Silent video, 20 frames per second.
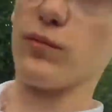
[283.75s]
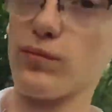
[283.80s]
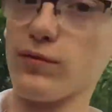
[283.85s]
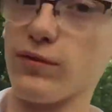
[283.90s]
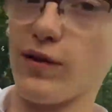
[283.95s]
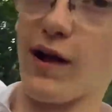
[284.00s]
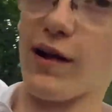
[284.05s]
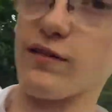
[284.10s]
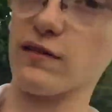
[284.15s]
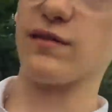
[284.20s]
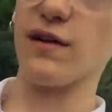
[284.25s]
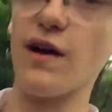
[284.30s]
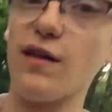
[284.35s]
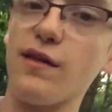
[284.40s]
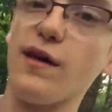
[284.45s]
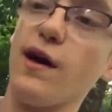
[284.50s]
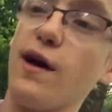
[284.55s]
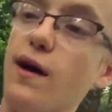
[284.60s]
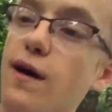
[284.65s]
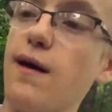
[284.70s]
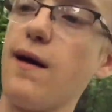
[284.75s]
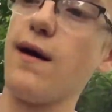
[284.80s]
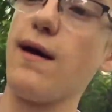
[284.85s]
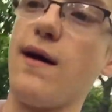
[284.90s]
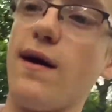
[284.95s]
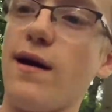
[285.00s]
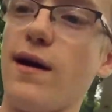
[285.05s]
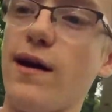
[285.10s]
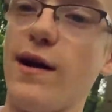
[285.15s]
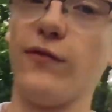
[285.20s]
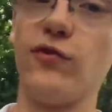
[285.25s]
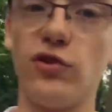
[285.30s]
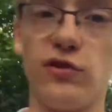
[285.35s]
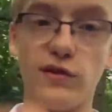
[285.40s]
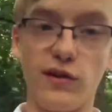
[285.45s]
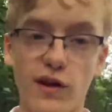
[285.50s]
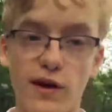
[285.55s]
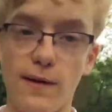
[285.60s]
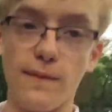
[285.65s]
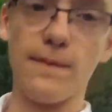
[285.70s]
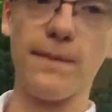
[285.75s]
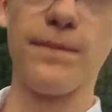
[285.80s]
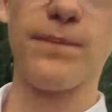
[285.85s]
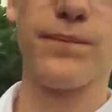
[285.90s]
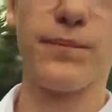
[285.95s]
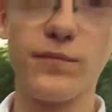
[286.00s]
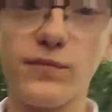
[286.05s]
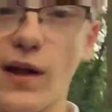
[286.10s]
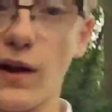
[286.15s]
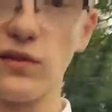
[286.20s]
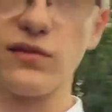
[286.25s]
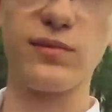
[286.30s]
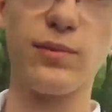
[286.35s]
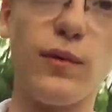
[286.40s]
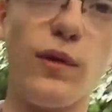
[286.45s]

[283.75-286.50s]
with hands like that, and I've done the dance